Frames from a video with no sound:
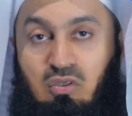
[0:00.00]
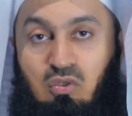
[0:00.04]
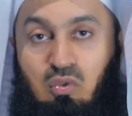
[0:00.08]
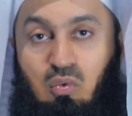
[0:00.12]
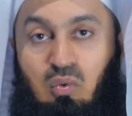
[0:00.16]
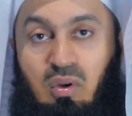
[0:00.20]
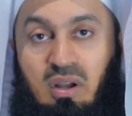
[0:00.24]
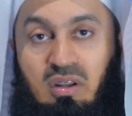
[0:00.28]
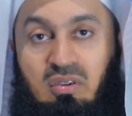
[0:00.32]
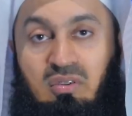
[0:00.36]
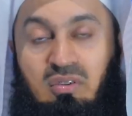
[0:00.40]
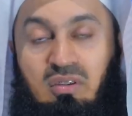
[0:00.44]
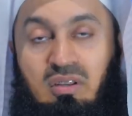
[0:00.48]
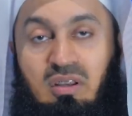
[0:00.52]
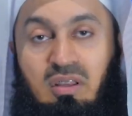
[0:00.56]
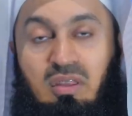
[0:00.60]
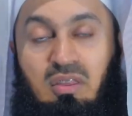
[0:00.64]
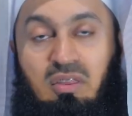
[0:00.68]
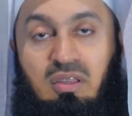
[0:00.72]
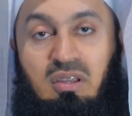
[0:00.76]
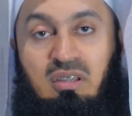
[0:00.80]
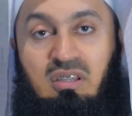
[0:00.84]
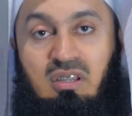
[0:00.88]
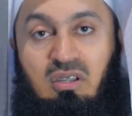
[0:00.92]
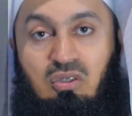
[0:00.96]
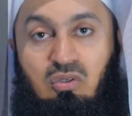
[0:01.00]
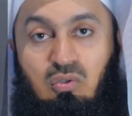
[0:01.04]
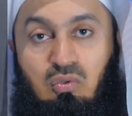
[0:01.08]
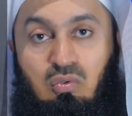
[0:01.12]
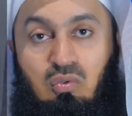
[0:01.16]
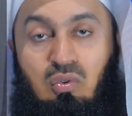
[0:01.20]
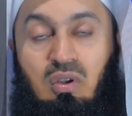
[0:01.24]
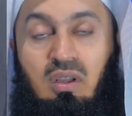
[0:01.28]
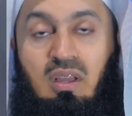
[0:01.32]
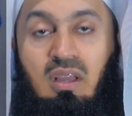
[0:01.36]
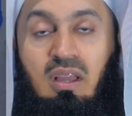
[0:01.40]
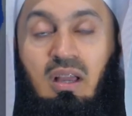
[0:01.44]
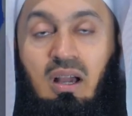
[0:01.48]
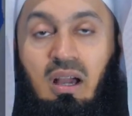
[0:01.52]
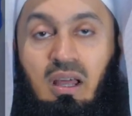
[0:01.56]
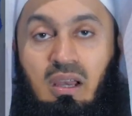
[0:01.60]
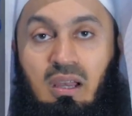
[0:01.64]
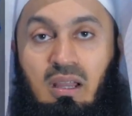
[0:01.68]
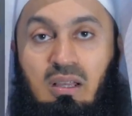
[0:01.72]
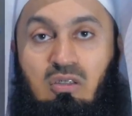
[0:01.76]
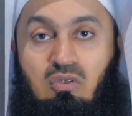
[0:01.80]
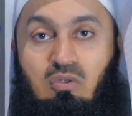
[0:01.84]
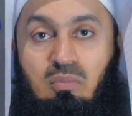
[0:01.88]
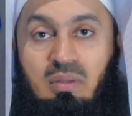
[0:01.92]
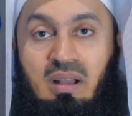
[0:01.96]
232,
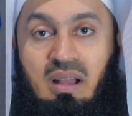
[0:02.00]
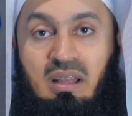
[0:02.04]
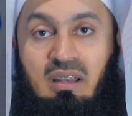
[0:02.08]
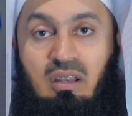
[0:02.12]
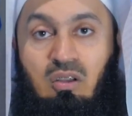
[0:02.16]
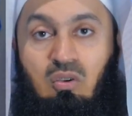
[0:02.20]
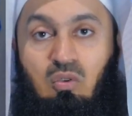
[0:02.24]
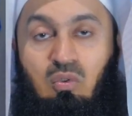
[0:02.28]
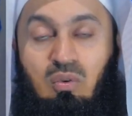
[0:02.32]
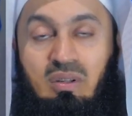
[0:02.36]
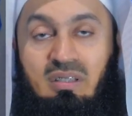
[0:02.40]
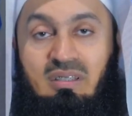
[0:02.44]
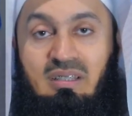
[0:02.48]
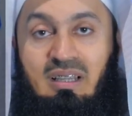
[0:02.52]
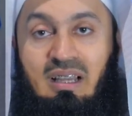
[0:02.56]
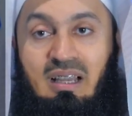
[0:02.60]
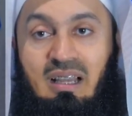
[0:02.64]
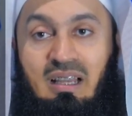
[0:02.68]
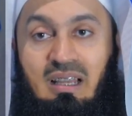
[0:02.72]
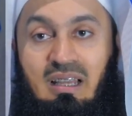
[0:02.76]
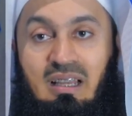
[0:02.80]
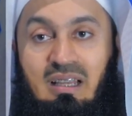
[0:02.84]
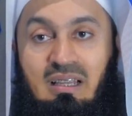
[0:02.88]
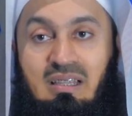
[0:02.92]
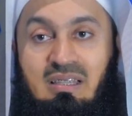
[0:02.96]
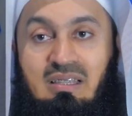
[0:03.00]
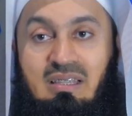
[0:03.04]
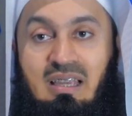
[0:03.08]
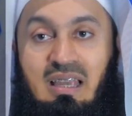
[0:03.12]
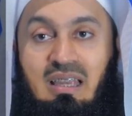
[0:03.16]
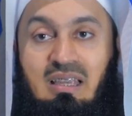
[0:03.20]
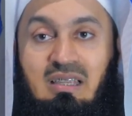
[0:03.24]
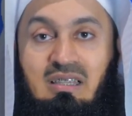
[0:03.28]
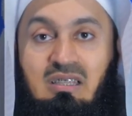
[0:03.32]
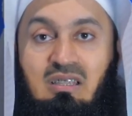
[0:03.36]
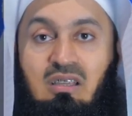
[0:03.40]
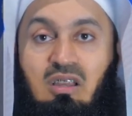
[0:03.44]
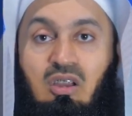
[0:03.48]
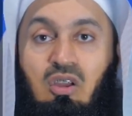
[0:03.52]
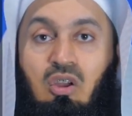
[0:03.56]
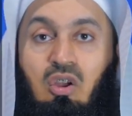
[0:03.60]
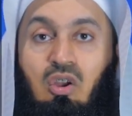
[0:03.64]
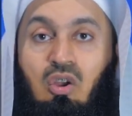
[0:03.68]
Allah subhanahu wa ta'ala says,